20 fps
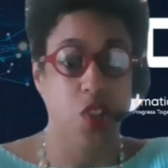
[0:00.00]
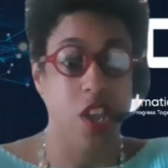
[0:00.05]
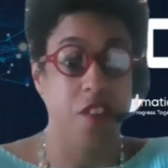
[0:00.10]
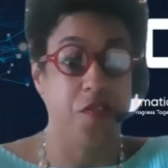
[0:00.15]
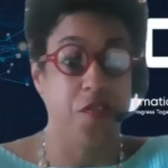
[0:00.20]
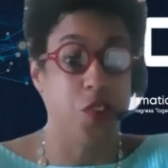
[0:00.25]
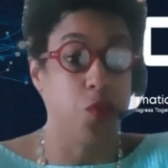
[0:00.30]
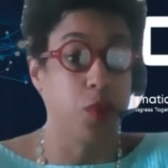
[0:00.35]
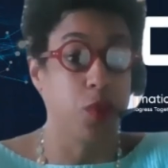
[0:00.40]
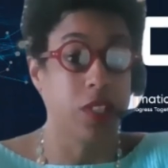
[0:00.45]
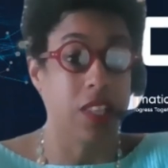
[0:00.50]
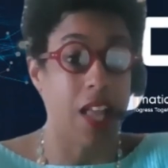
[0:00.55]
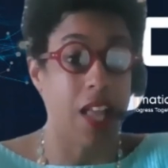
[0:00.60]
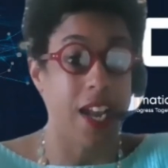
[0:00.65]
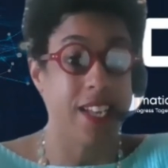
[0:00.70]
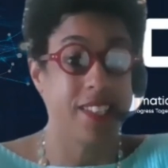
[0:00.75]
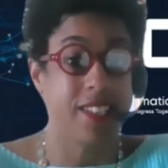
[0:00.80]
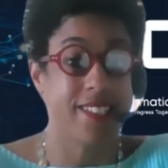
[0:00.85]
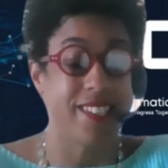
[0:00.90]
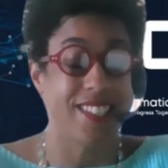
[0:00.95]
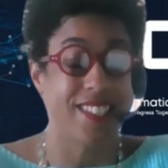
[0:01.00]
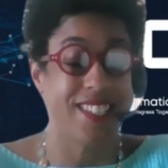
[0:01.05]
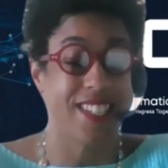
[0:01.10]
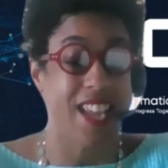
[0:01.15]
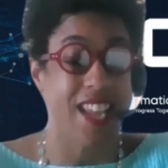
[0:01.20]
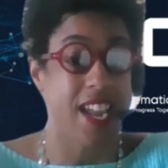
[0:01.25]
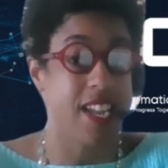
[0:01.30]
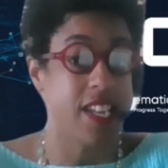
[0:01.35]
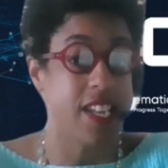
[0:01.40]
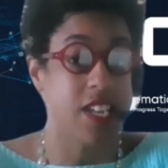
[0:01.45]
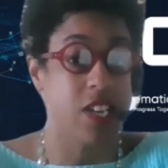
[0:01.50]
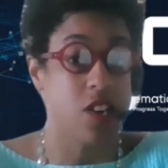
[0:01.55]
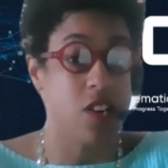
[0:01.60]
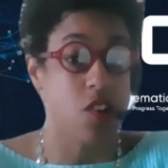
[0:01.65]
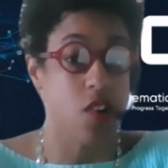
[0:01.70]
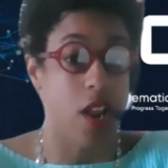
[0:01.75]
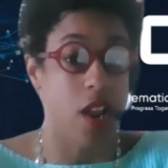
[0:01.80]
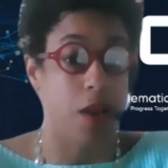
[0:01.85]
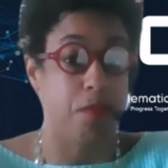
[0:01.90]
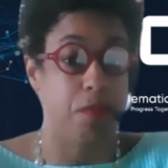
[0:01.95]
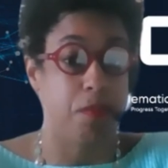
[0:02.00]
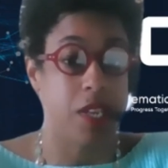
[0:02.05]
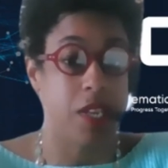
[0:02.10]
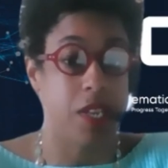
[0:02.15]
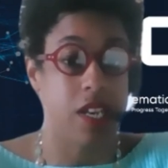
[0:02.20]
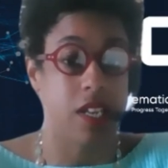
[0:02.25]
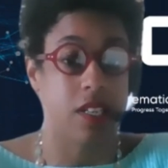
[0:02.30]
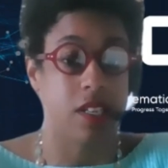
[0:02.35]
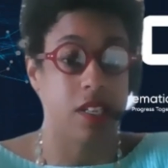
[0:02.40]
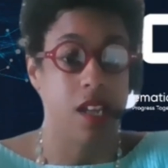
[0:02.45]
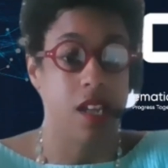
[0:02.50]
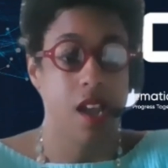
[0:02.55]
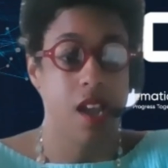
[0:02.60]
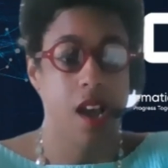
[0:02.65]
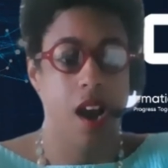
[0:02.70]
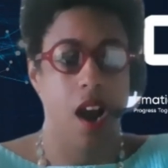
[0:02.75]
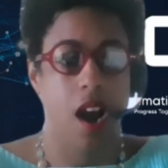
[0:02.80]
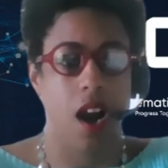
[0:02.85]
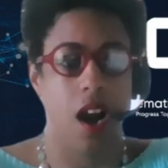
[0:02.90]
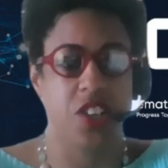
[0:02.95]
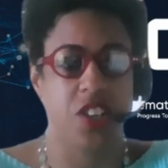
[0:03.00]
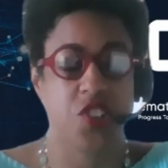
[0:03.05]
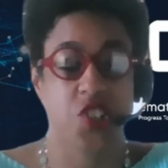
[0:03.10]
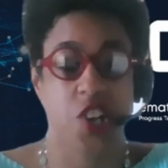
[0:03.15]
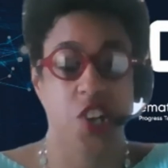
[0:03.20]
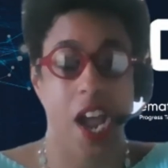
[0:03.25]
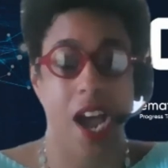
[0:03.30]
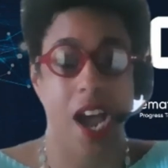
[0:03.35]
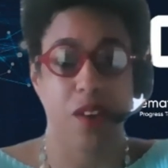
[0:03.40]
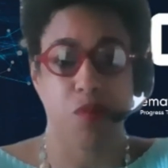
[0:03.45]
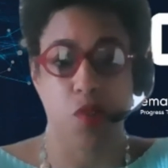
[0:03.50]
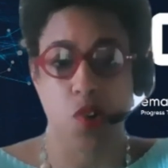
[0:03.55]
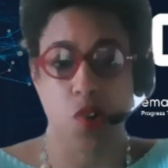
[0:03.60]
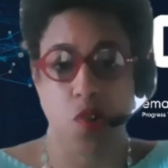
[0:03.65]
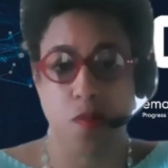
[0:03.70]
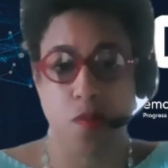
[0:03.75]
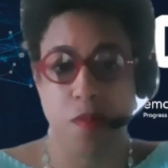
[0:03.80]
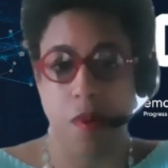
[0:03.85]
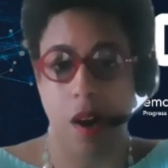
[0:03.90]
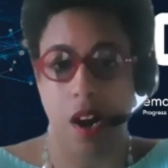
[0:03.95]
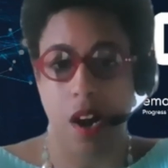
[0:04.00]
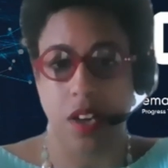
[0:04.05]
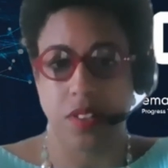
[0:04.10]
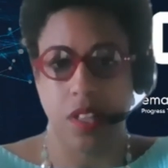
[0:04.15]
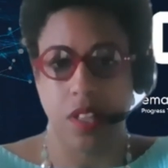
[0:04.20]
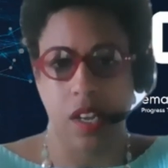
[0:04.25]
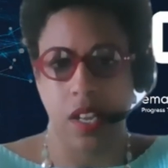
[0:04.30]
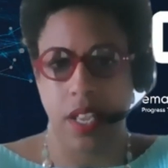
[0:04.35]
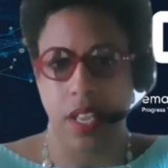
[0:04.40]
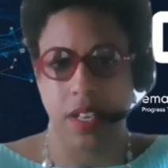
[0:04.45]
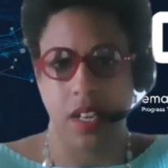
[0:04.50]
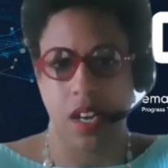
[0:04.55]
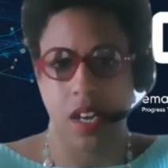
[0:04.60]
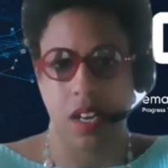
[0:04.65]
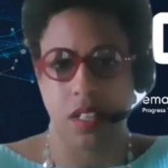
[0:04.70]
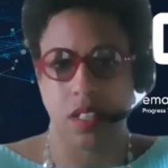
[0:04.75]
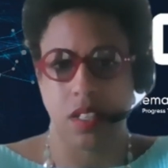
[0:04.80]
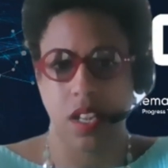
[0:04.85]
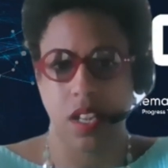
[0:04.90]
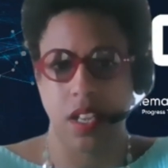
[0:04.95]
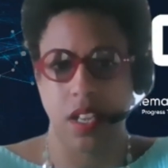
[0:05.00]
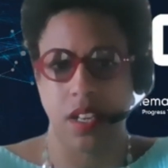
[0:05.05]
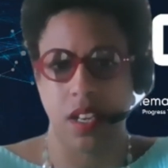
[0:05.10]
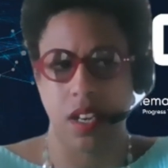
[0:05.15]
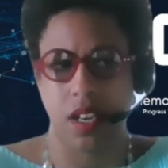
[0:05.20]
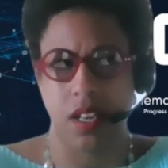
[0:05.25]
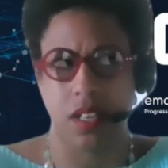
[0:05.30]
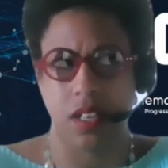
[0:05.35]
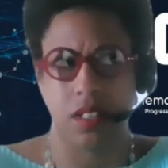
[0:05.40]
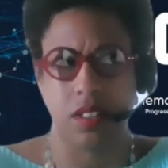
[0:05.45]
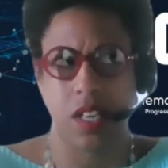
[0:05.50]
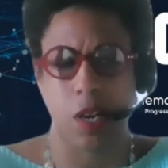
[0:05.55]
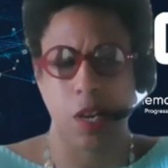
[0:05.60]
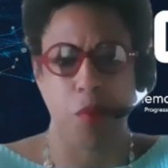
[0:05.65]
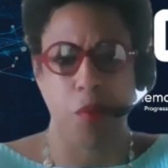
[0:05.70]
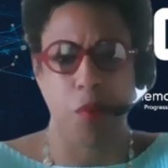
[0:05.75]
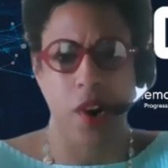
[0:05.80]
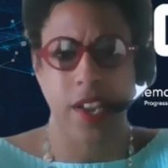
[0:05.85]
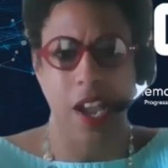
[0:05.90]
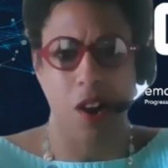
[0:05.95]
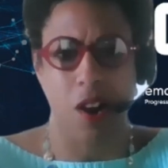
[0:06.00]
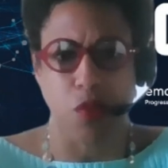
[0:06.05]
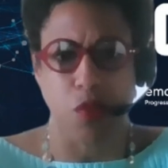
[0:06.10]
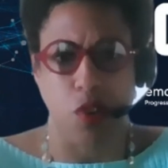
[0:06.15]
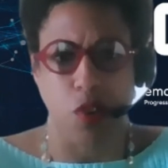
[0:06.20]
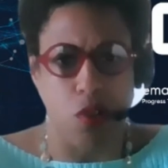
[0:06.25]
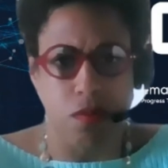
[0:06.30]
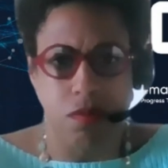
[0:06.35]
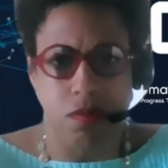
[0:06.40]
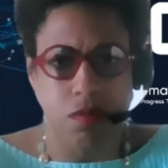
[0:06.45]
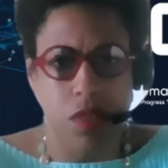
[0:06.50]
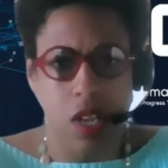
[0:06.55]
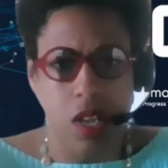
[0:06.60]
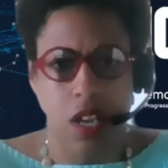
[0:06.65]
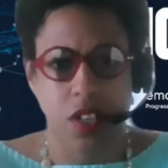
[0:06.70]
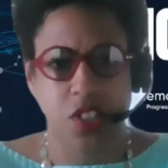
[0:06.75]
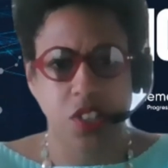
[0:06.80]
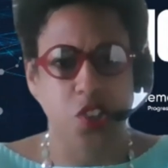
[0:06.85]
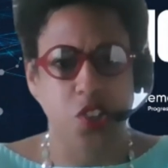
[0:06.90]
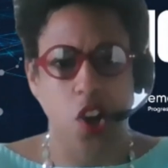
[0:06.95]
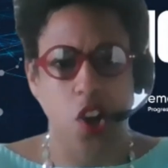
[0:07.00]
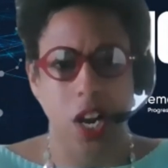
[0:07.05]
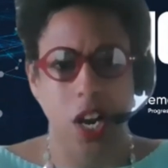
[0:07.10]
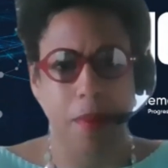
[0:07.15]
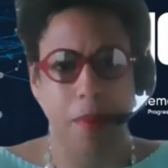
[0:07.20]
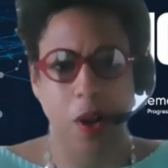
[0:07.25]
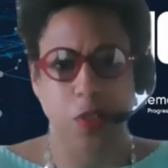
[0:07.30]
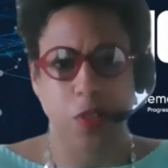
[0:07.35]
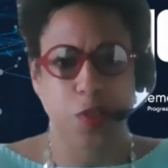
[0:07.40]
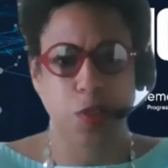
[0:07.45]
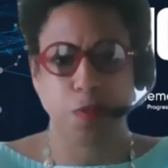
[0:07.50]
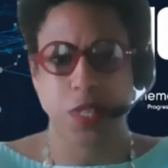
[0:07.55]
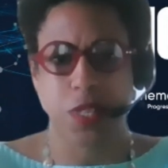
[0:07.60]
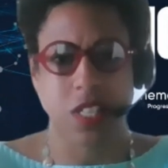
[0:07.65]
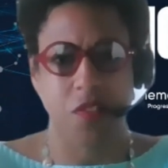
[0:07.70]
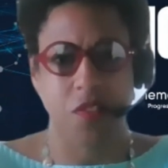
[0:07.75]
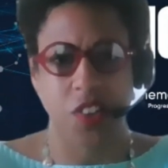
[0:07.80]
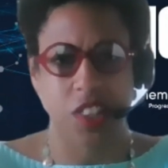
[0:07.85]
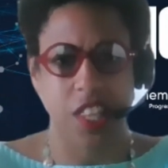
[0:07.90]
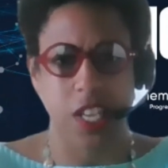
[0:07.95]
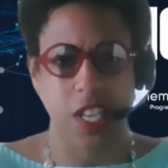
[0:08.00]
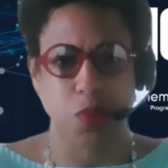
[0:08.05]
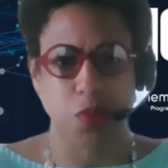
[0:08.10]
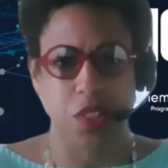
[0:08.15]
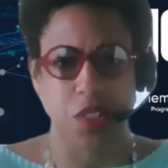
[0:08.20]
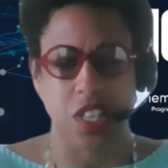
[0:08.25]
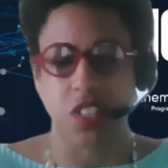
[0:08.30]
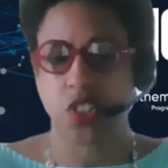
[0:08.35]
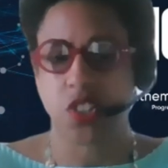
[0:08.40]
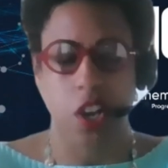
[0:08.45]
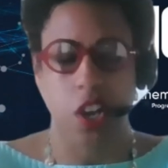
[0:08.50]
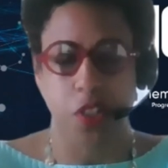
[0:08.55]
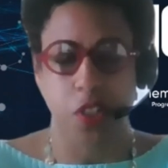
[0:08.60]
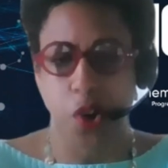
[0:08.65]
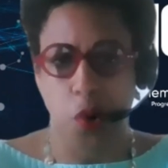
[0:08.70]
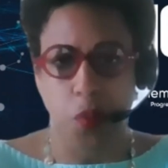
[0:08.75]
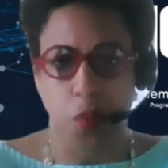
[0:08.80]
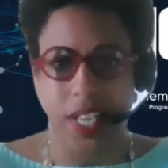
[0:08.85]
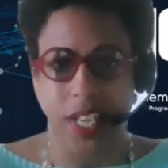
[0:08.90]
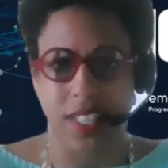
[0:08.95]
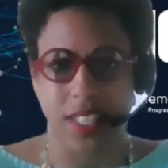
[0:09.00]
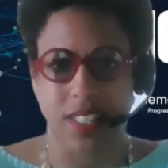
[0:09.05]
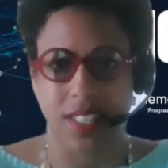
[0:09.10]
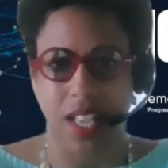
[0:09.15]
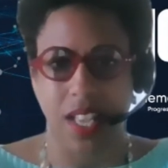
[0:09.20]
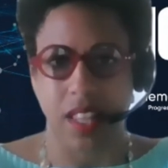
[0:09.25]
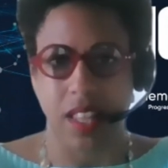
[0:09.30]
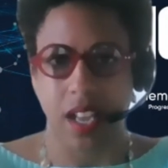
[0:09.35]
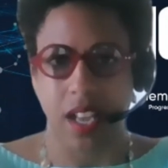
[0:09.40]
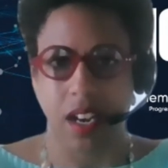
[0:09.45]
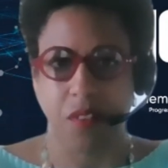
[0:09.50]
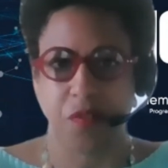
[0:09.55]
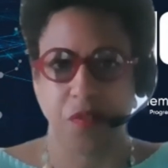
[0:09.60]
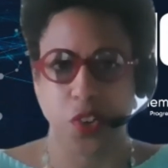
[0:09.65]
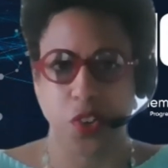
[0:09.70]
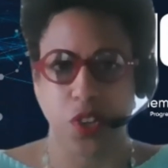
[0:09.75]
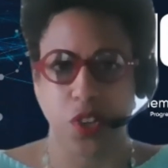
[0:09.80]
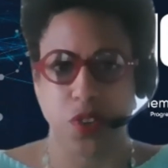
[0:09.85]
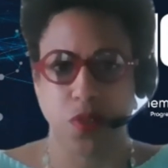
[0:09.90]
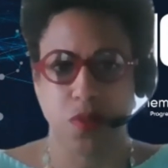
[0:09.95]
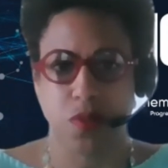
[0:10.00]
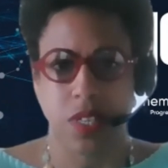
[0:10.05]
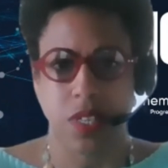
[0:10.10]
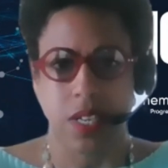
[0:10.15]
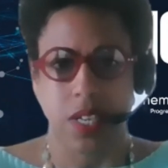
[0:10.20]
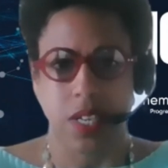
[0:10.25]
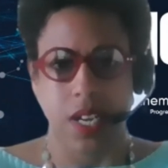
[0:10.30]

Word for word: If you would like to stay here and be in a chat room uh, uh, in a in a in a breakout room to talk about specific things with each other. We can set that up for you.